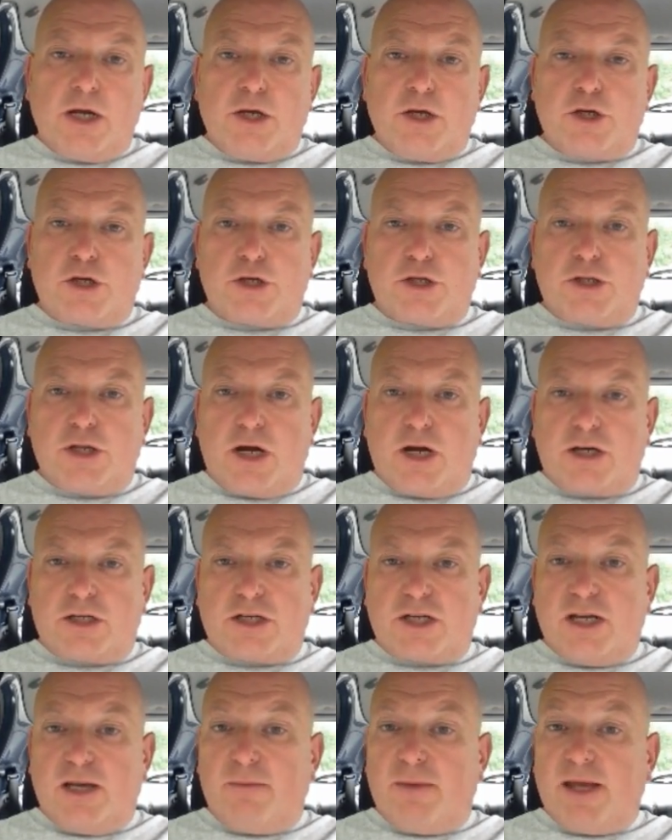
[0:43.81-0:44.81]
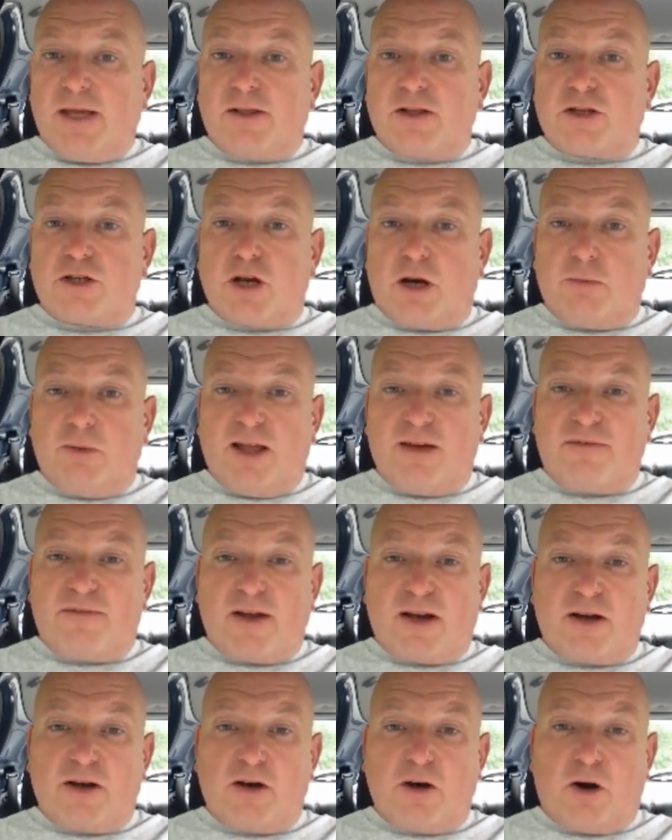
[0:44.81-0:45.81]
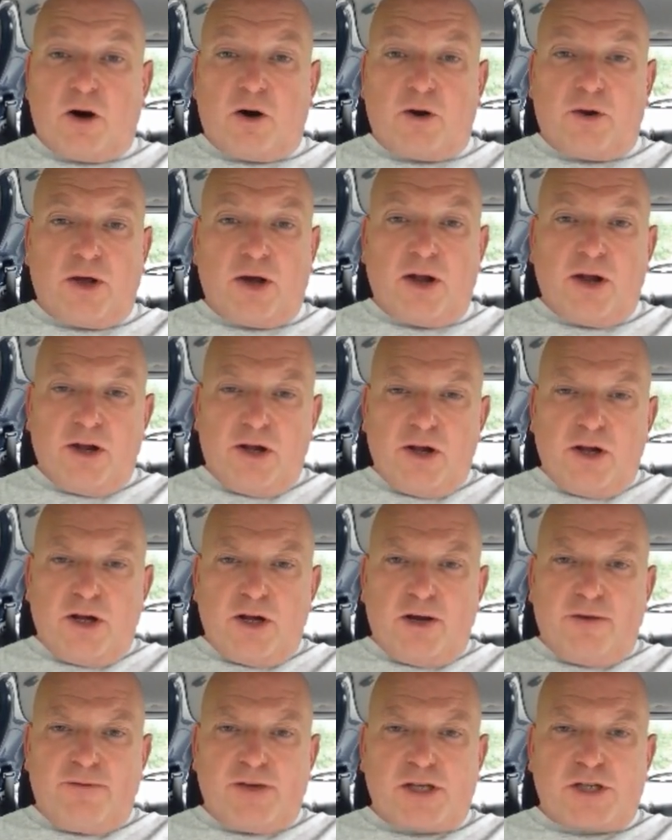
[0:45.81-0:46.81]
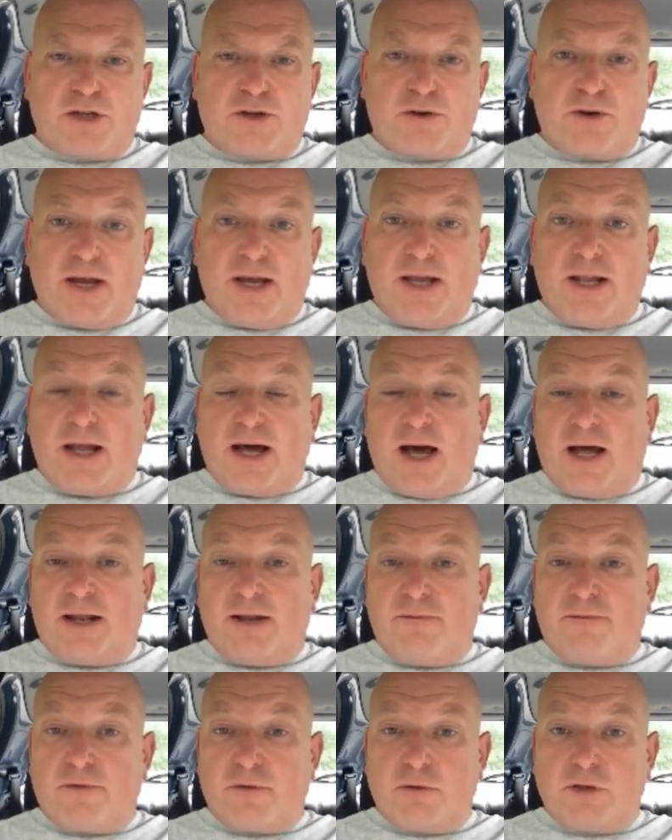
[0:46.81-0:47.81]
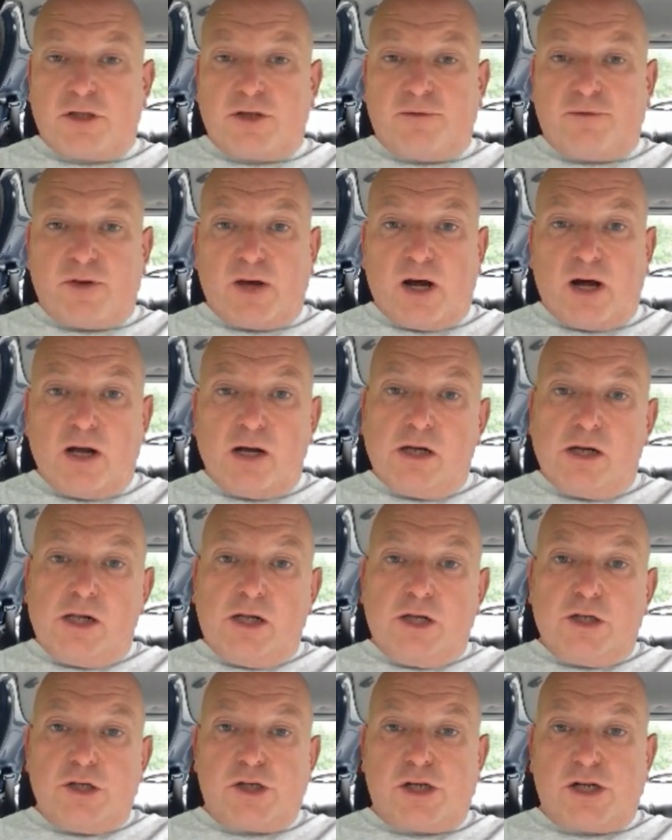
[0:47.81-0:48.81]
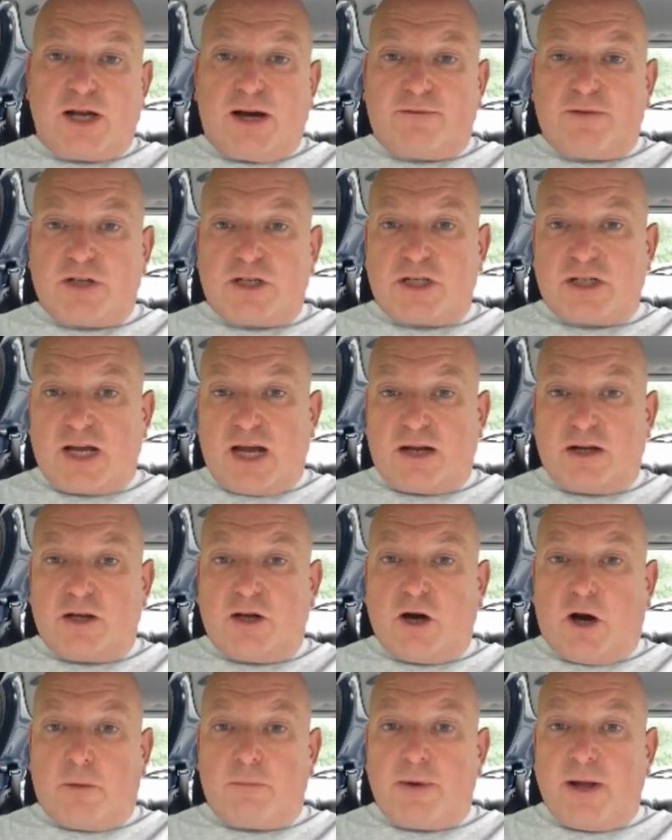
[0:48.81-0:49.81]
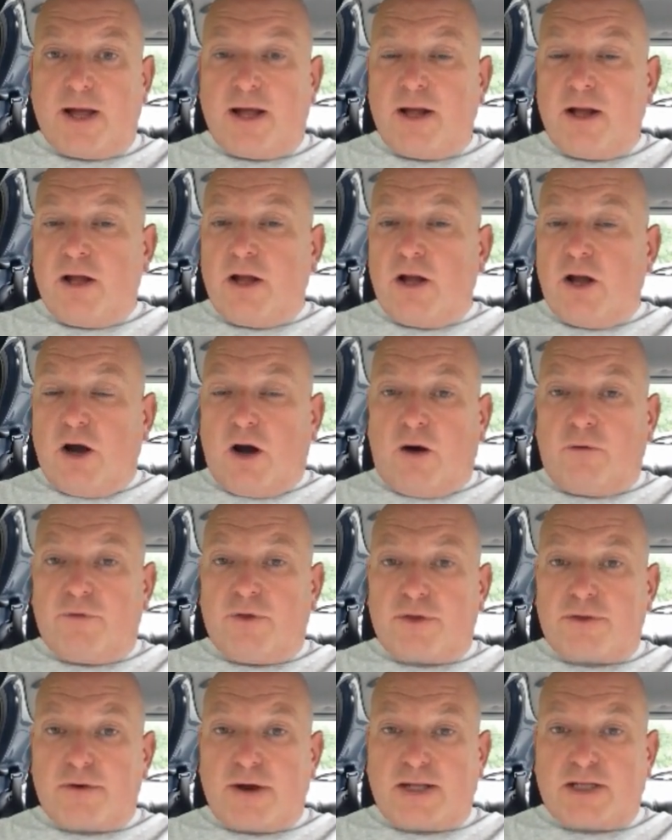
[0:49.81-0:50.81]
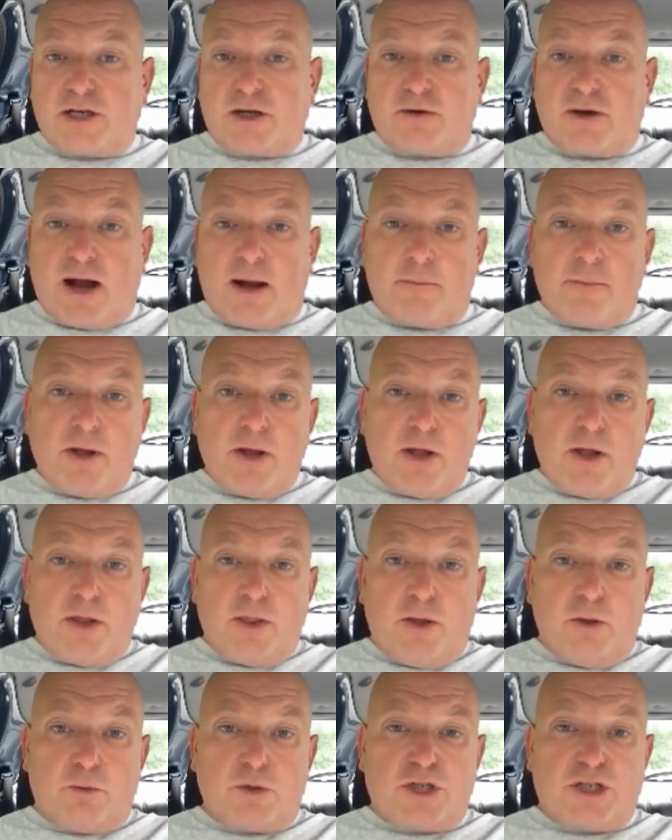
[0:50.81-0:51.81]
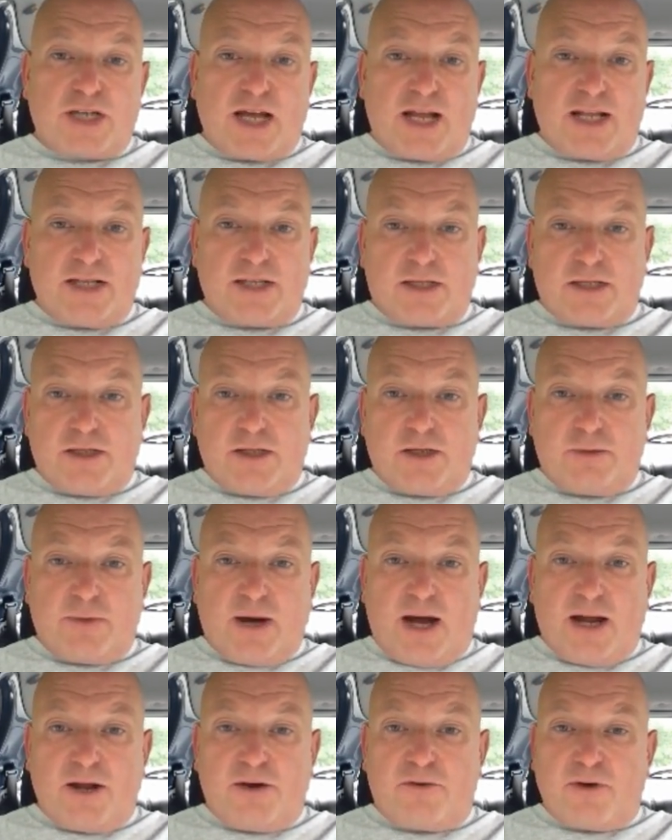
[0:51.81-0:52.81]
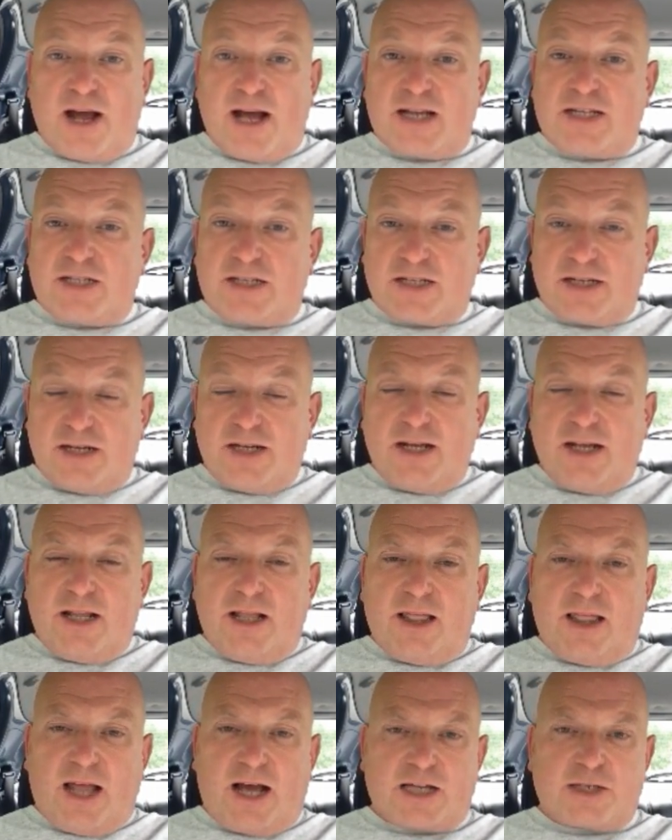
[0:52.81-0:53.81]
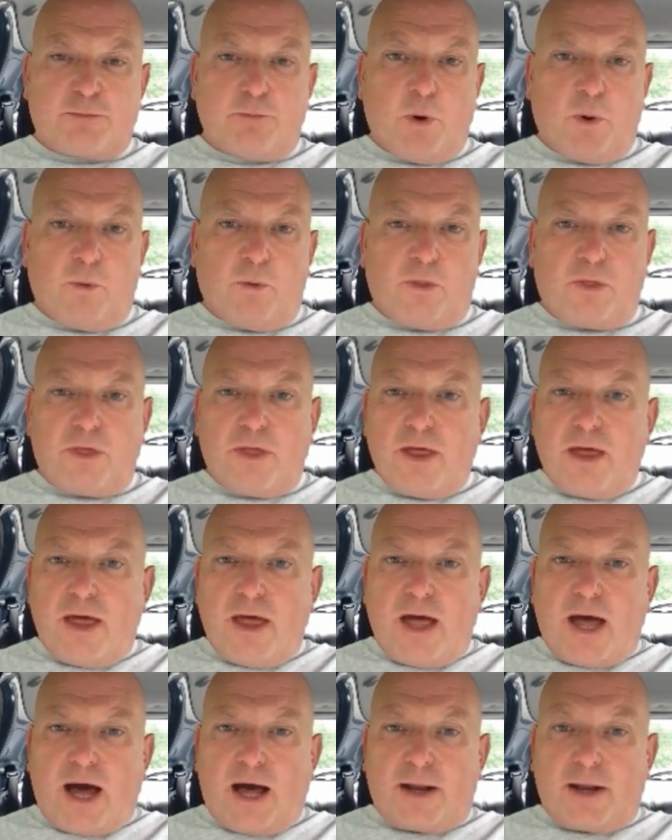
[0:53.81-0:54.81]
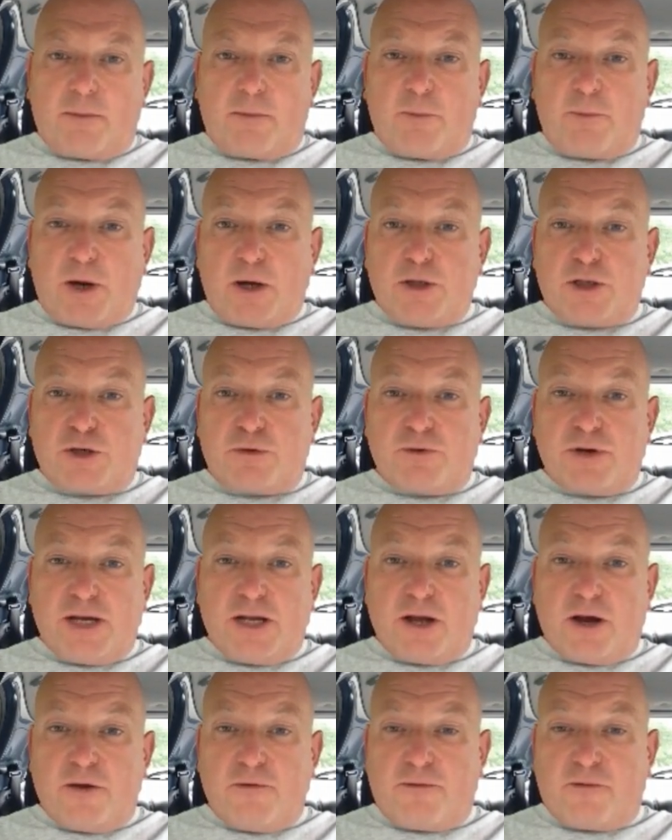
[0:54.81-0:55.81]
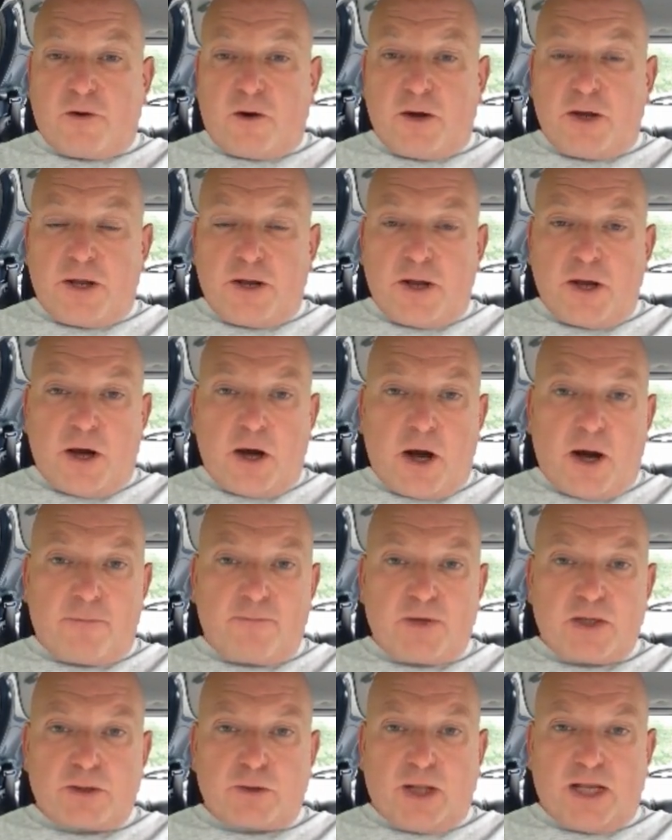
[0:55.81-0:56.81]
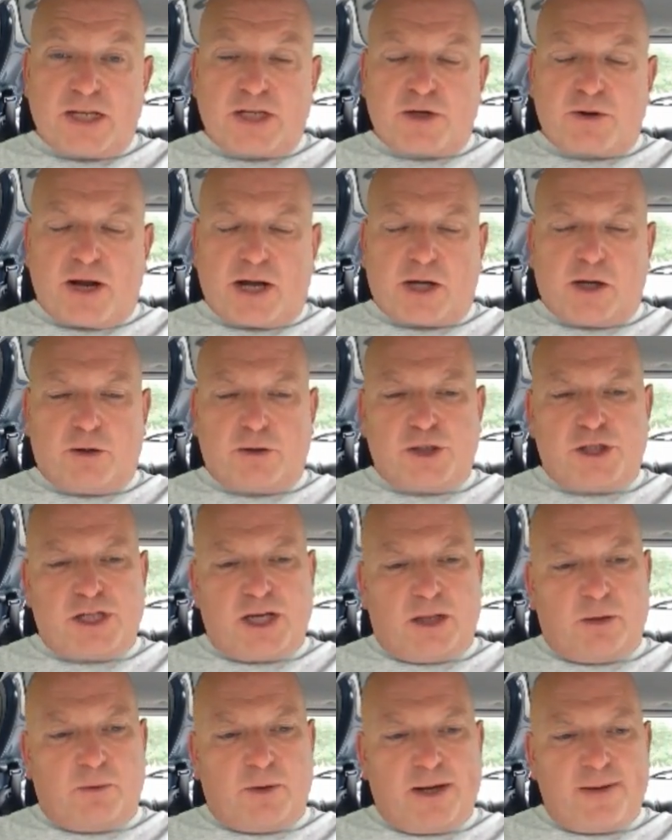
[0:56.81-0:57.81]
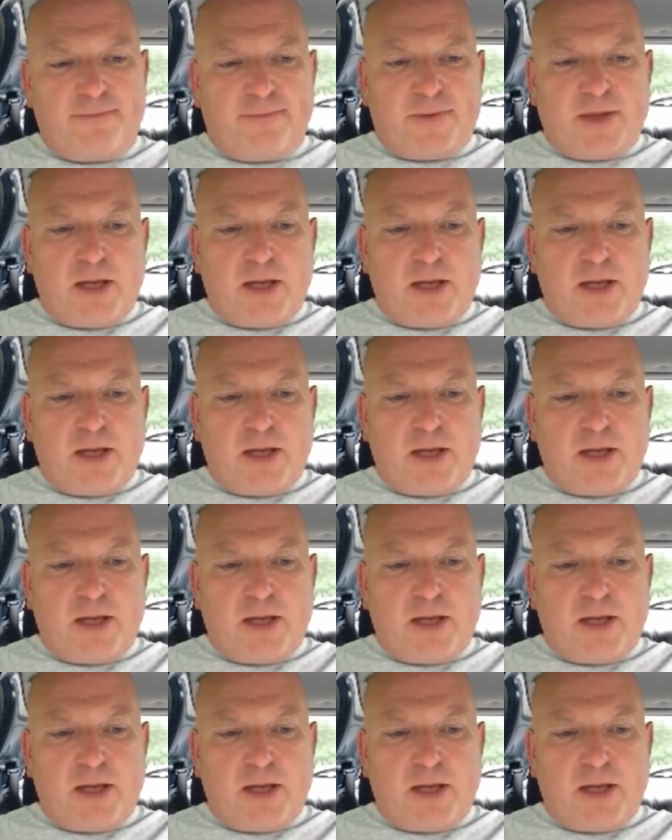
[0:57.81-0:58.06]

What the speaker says: you should now see me in the top left-hand corner of your screen, and in front of you, you should have a scanned copy of the threatogram that was sent to my address last month, and I'm about to read out for you now. So let's crack on, shall we?